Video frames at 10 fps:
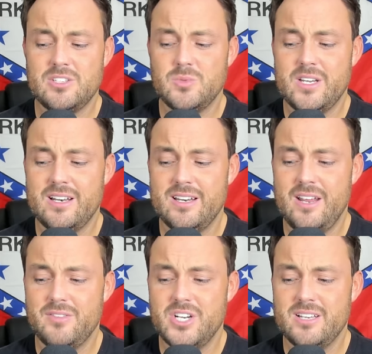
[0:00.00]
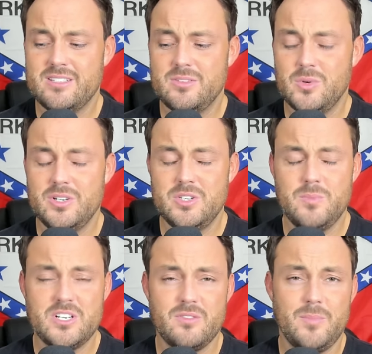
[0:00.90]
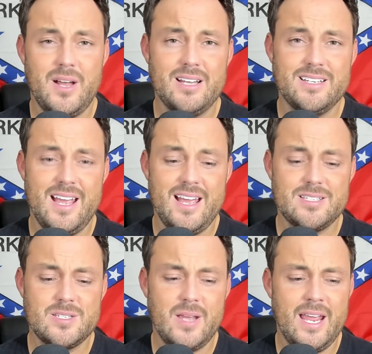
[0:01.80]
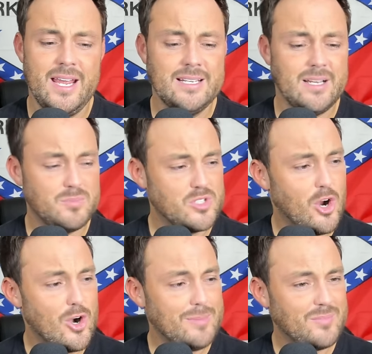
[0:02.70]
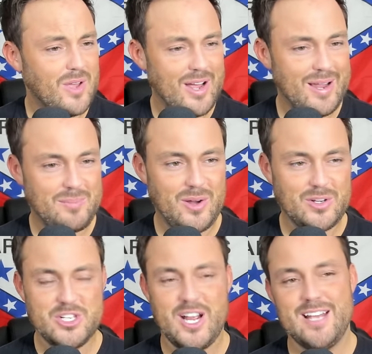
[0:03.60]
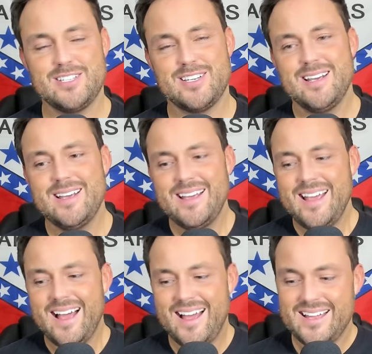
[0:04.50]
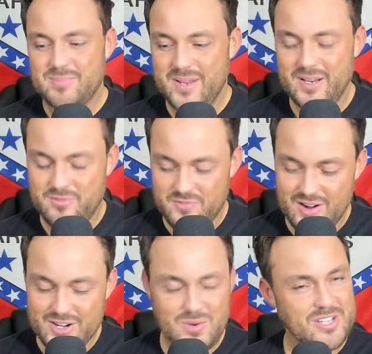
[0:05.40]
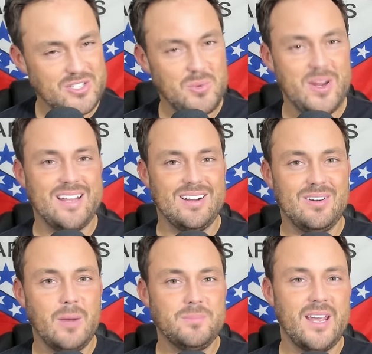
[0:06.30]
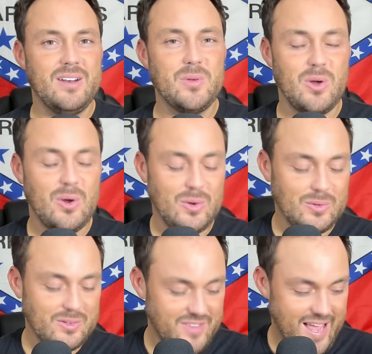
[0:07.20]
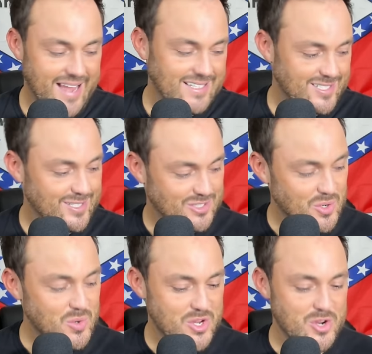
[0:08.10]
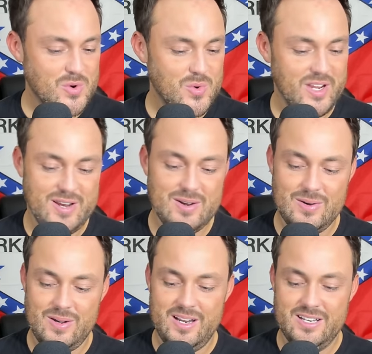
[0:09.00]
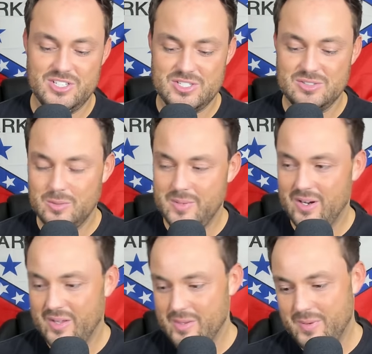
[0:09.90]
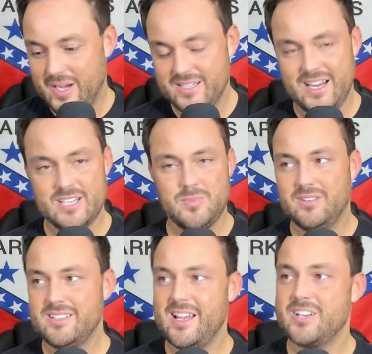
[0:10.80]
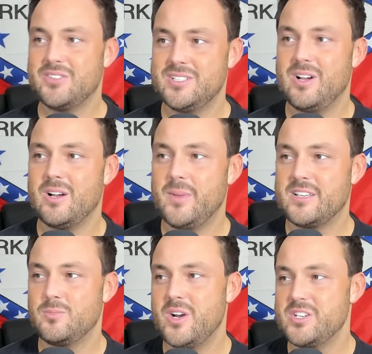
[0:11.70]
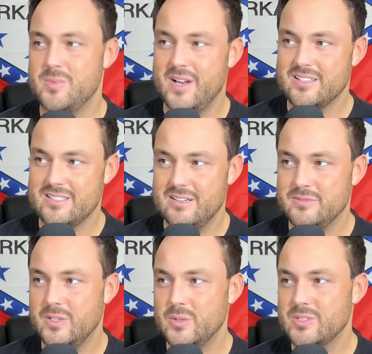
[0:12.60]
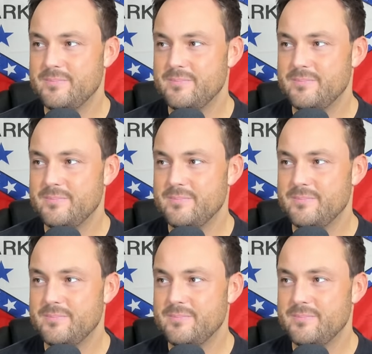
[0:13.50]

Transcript: week I didn't have a chance to really do much of the podcast, and I'm sorry. I apologize. Uh, it's been a very crazy week, and I'll update with all of that to you here in just a little bit on the podcast. But let's actually talk about some Razorback stuff, folks,